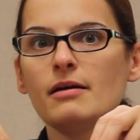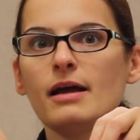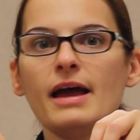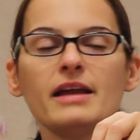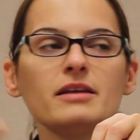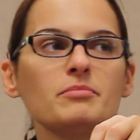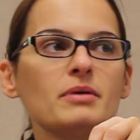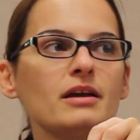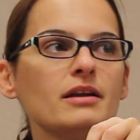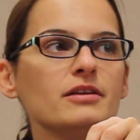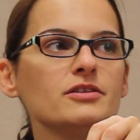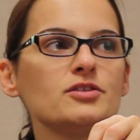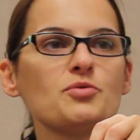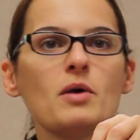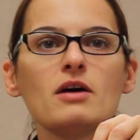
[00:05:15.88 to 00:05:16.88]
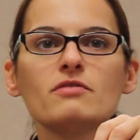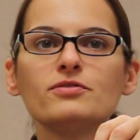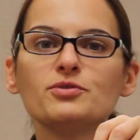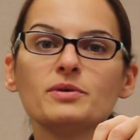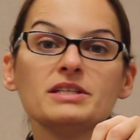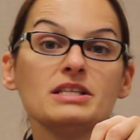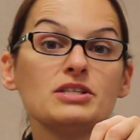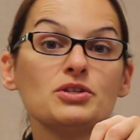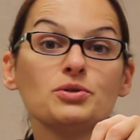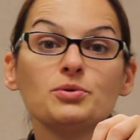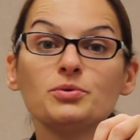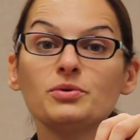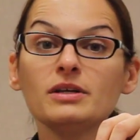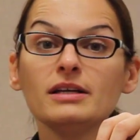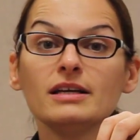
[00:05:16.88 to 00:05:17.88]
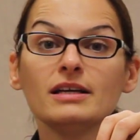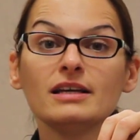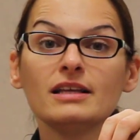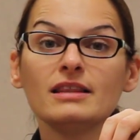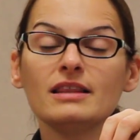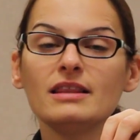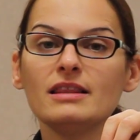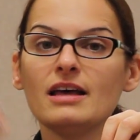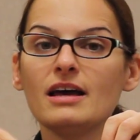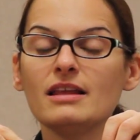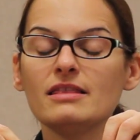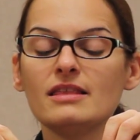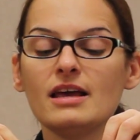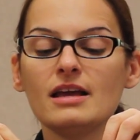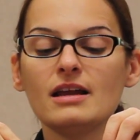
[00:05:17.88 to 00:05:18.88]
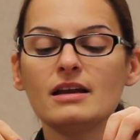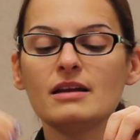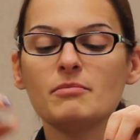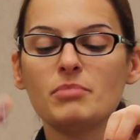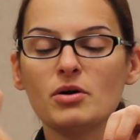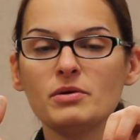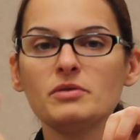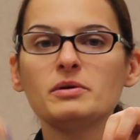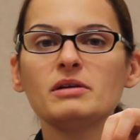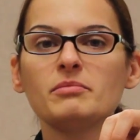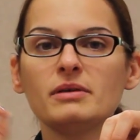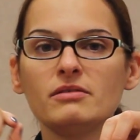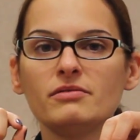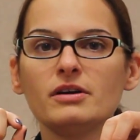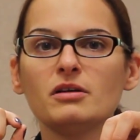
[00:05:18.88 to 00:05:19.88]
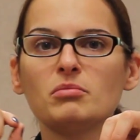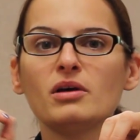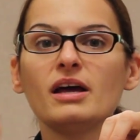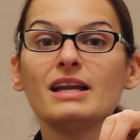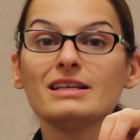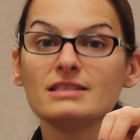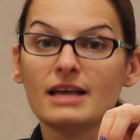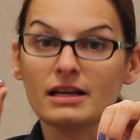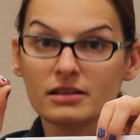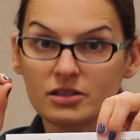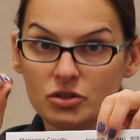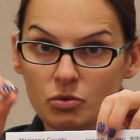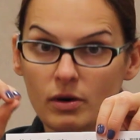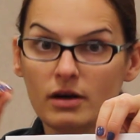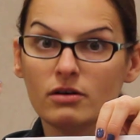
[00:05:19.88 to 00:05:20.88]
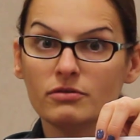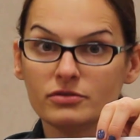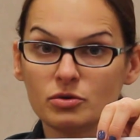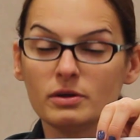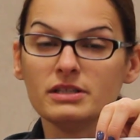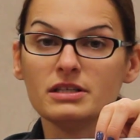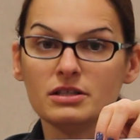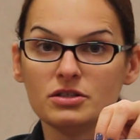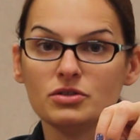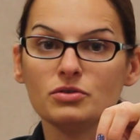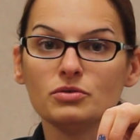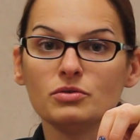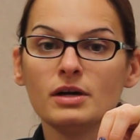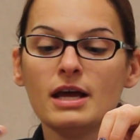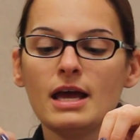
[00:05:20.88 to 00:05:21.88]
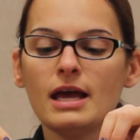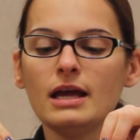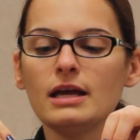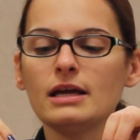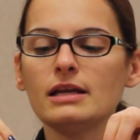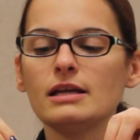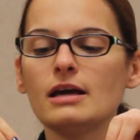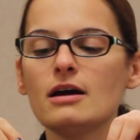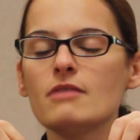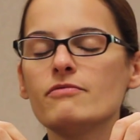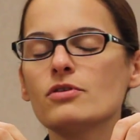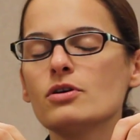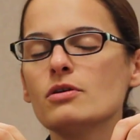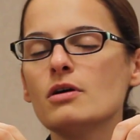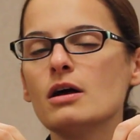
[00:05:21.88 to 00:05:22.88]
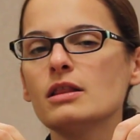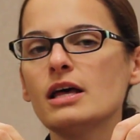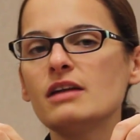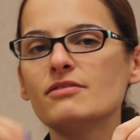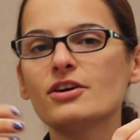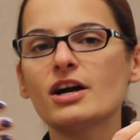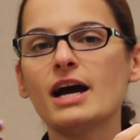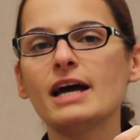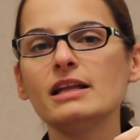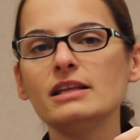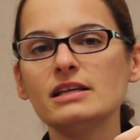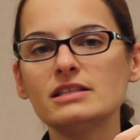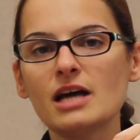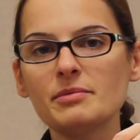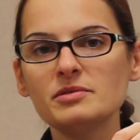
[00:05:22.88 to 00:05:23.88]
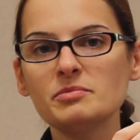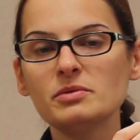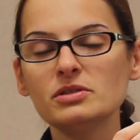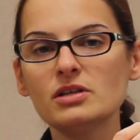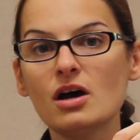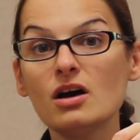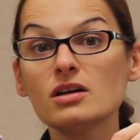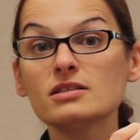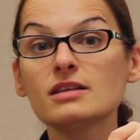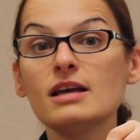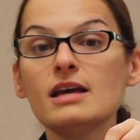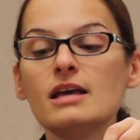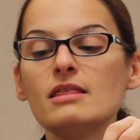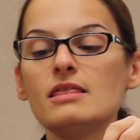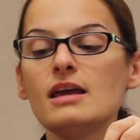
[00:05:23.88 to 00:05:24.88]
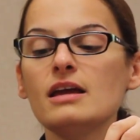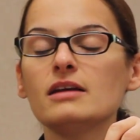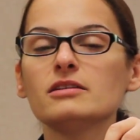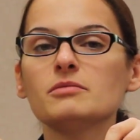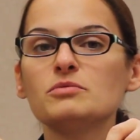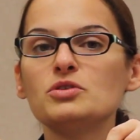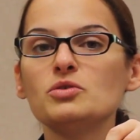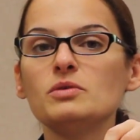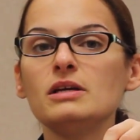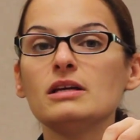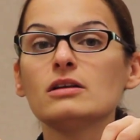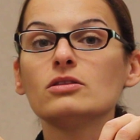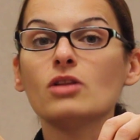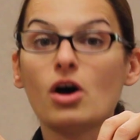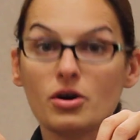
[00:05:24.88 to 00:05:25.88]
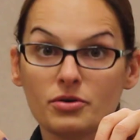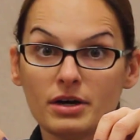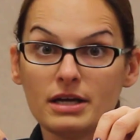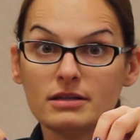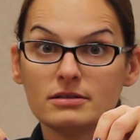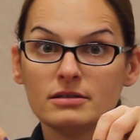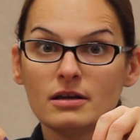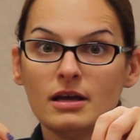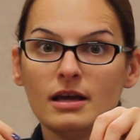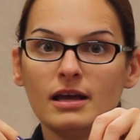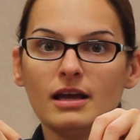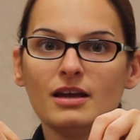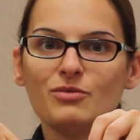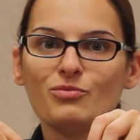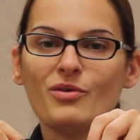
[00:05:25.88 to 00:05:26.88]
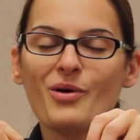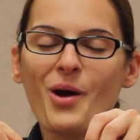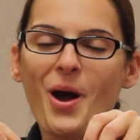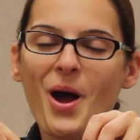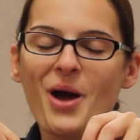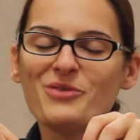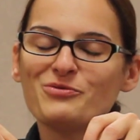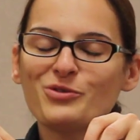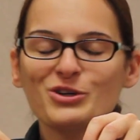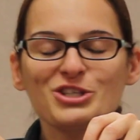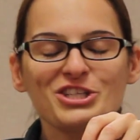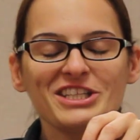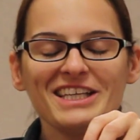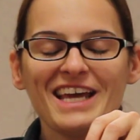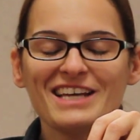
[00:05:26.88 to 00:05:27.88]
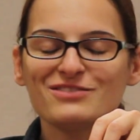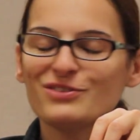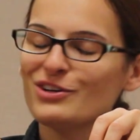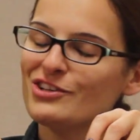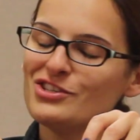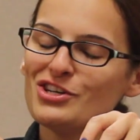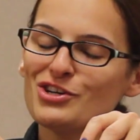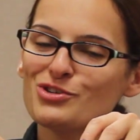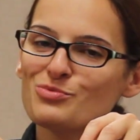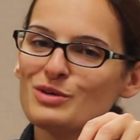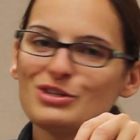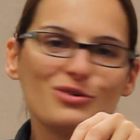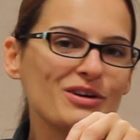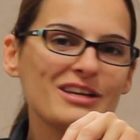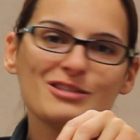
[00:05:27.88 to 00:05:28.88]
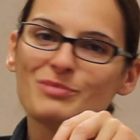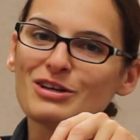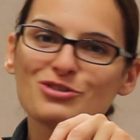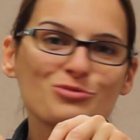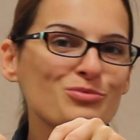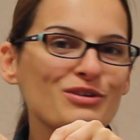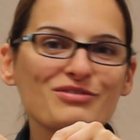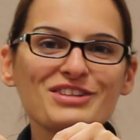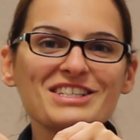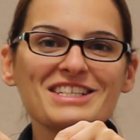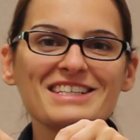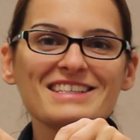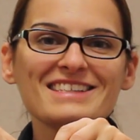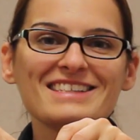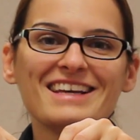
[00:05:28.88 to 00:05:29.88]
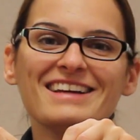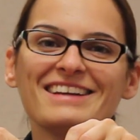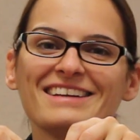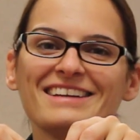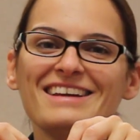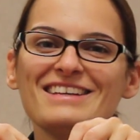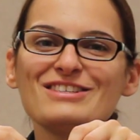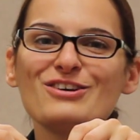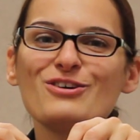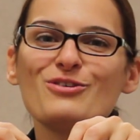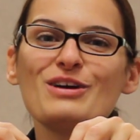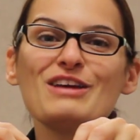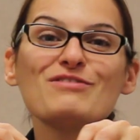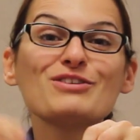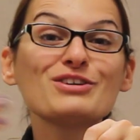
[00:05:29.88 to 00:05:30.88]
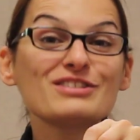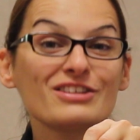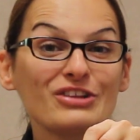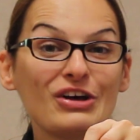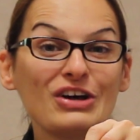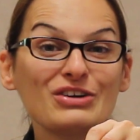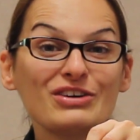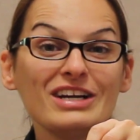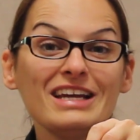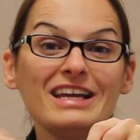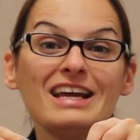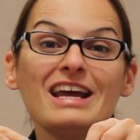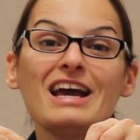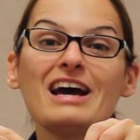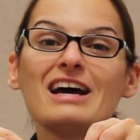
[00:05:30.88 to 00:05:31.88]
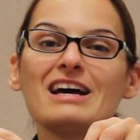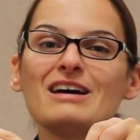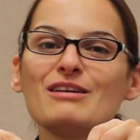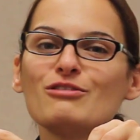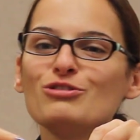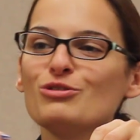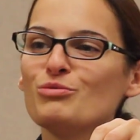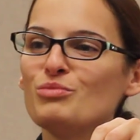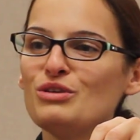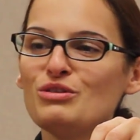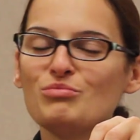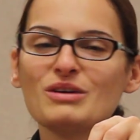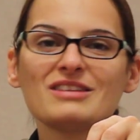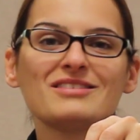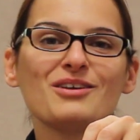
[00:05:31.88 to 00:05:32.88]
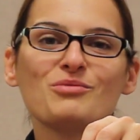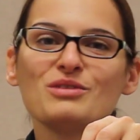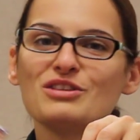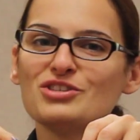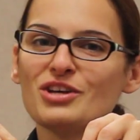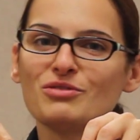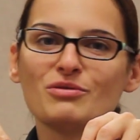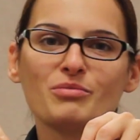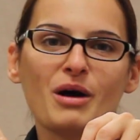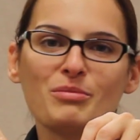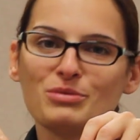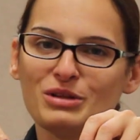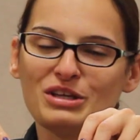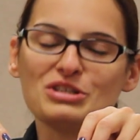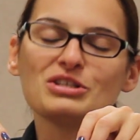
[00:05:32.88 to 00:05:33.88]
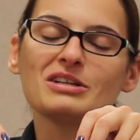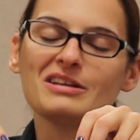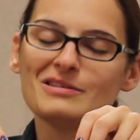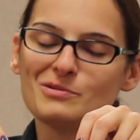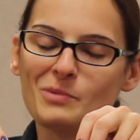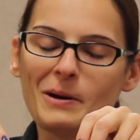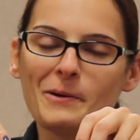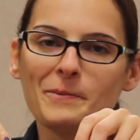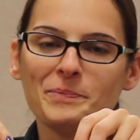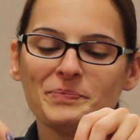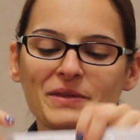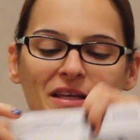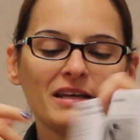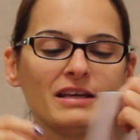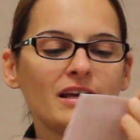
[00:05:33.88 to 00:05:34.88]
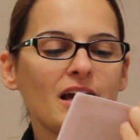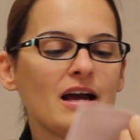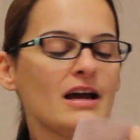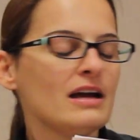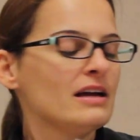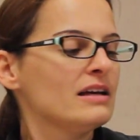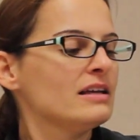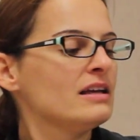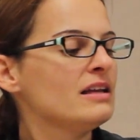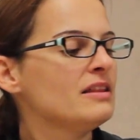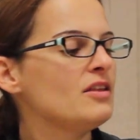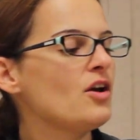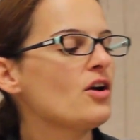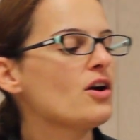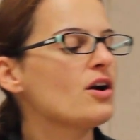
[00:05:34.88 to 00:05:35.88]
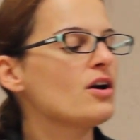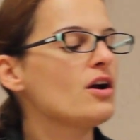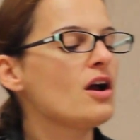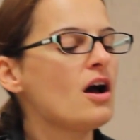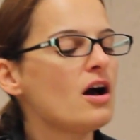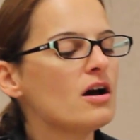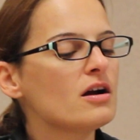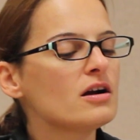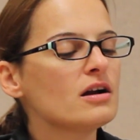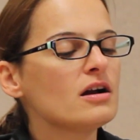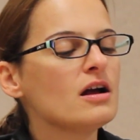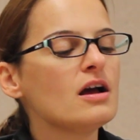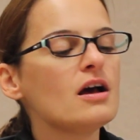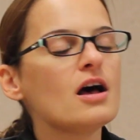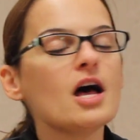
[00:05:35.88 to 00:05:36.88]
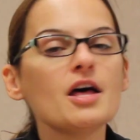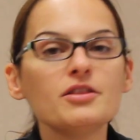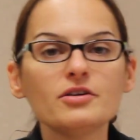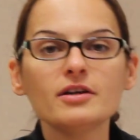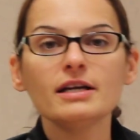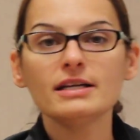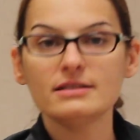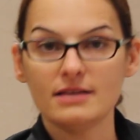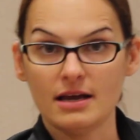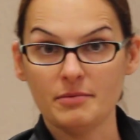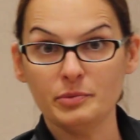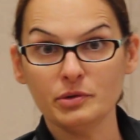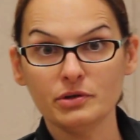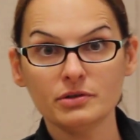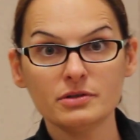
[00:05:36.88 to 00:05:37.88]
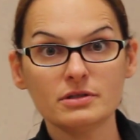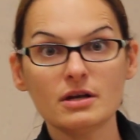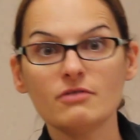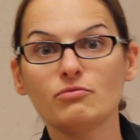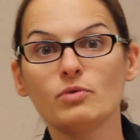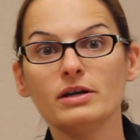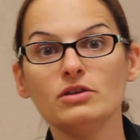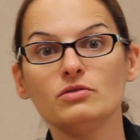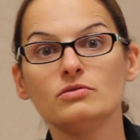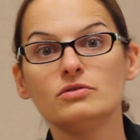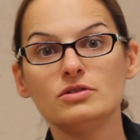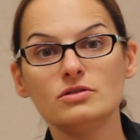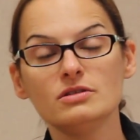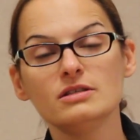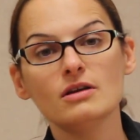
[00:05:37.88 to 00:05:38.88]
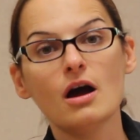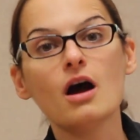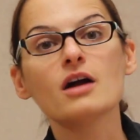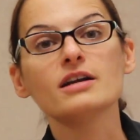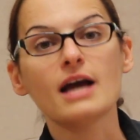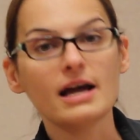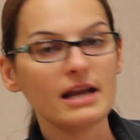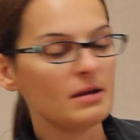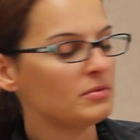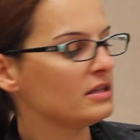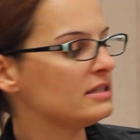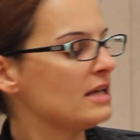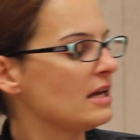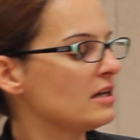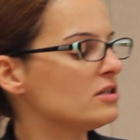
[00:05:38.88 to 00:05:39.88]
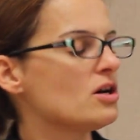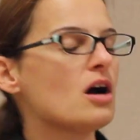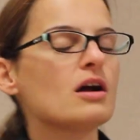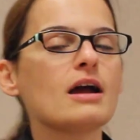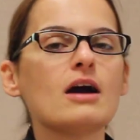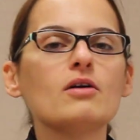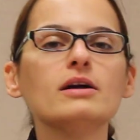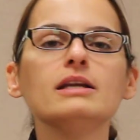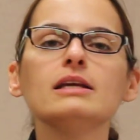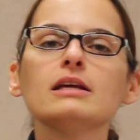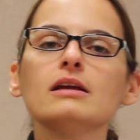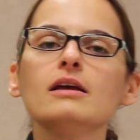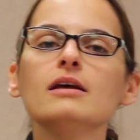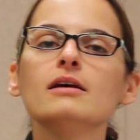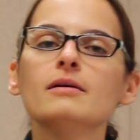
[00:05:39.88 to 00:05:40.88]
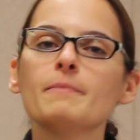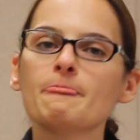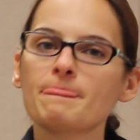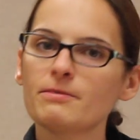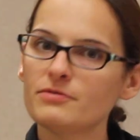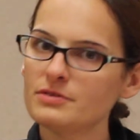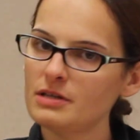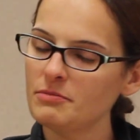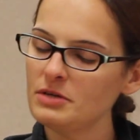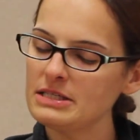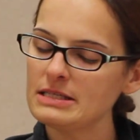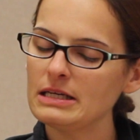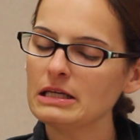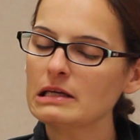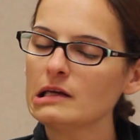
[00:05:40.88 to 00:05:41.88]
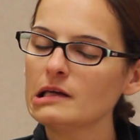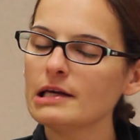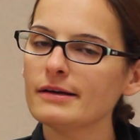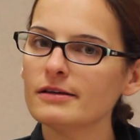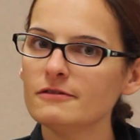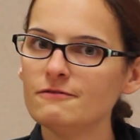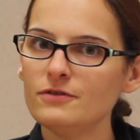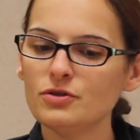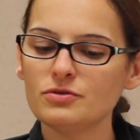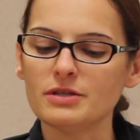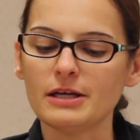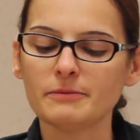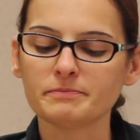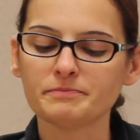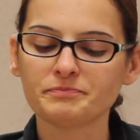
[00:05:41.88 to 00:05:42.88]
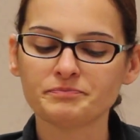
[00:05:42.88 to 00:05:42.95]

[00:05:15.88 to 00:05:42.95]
Had it been 12:22, then Bowie would have been available at exactly 12:22. And for a lot of our highly adoptable dogs, they end up doing lotteries. And unfortunately, as volunteers, we don't get special privileges. So if there's a lottery, you'll be mixed in with the general population as well. There are other examples of when you are not able to take a dog out. And for some reason, it can get confusing.